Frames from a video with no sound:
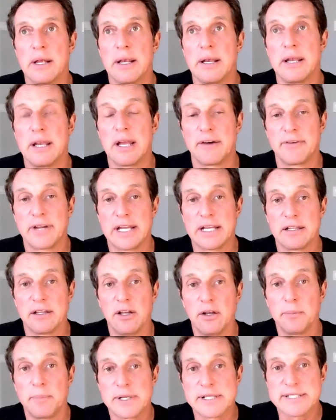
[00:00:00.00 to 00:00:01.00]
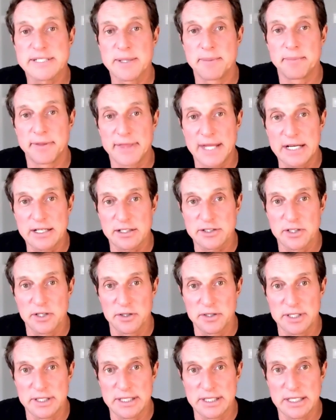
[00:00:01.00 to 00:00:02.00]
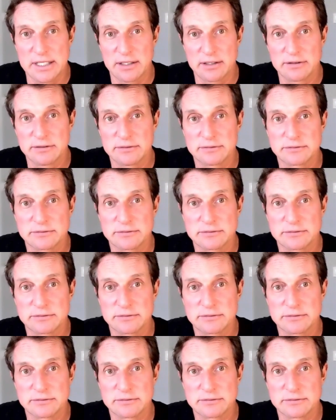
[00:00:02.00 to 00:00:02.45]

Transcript: Now, if I get a little bit of sympathetic tone in there,